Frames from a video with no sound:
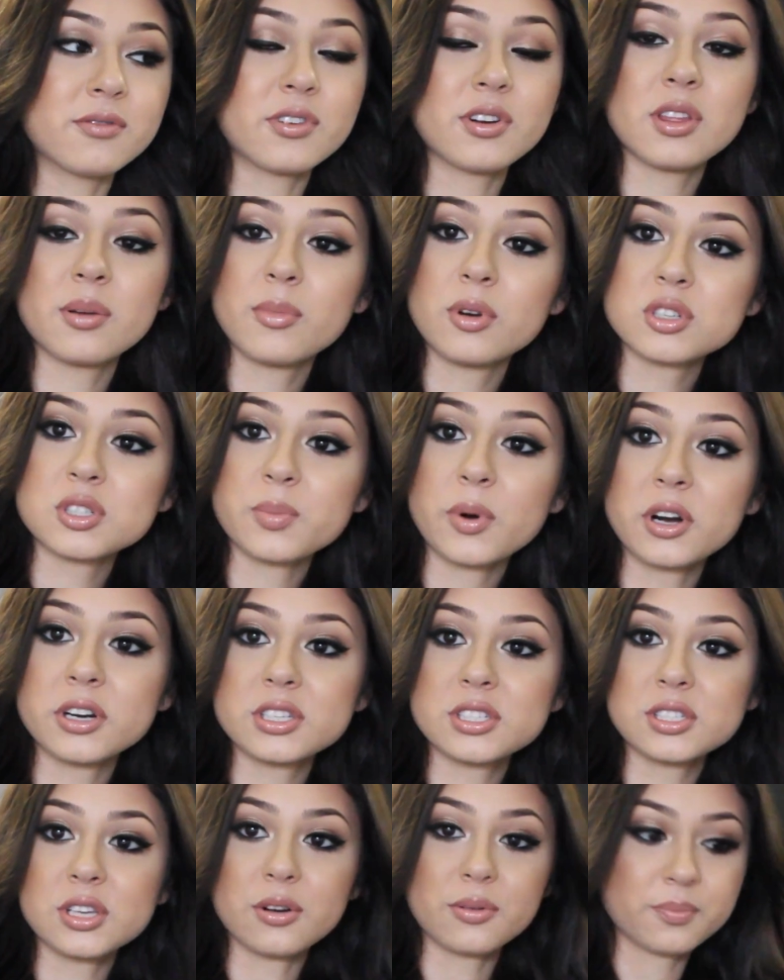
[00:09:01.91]
for the most
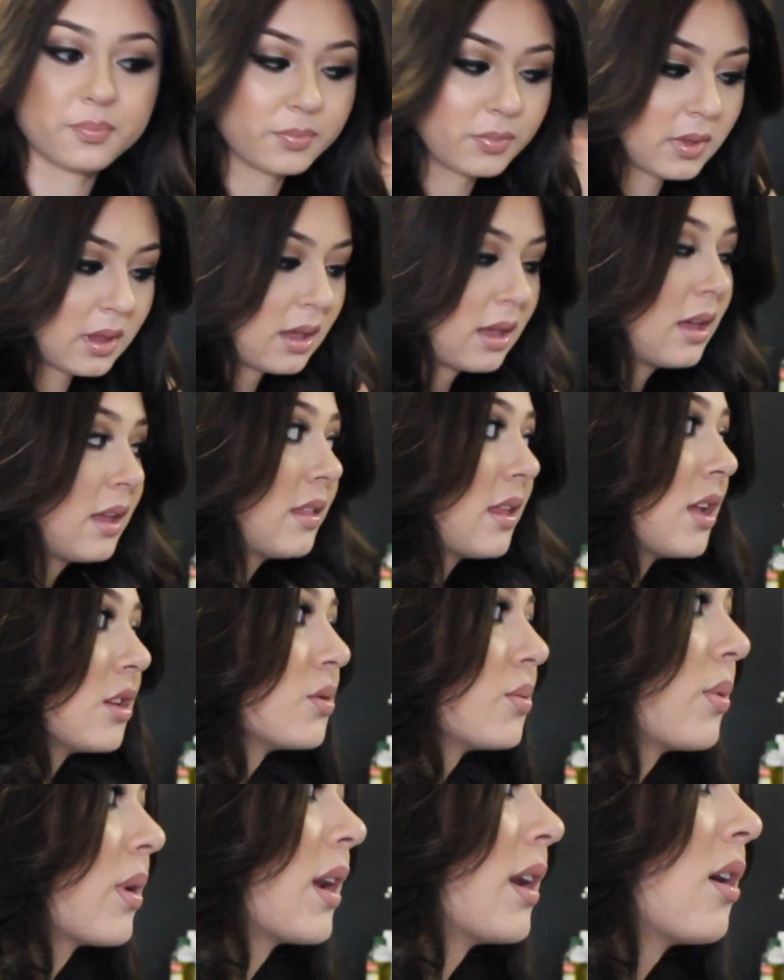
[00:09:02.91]
part. So that's
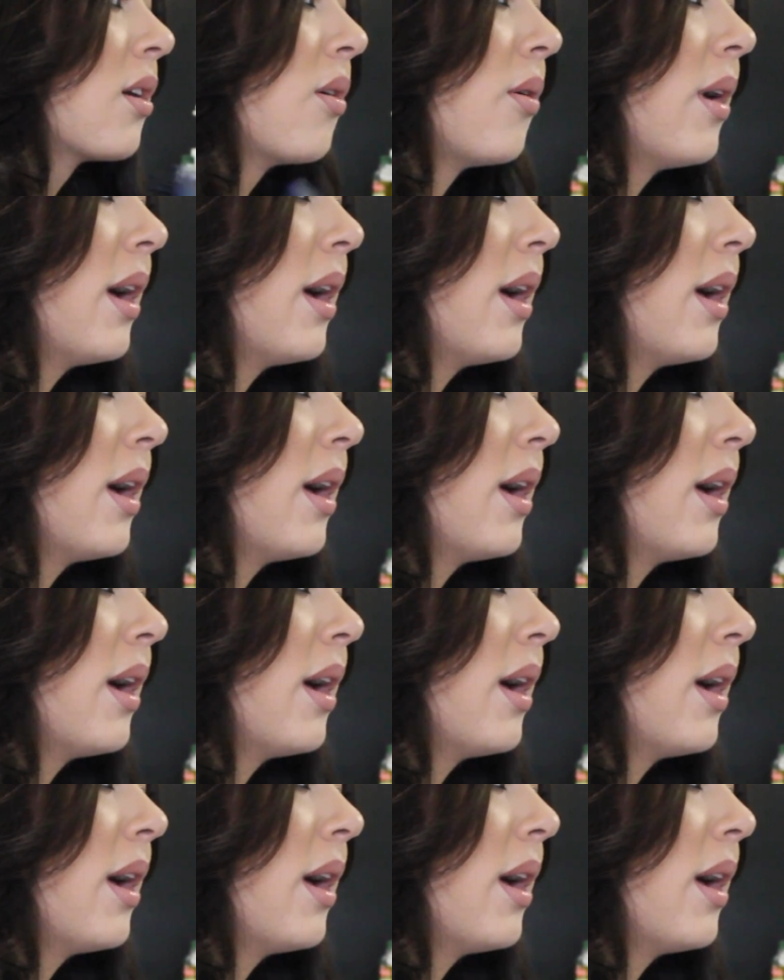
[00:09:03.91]
what we're going to go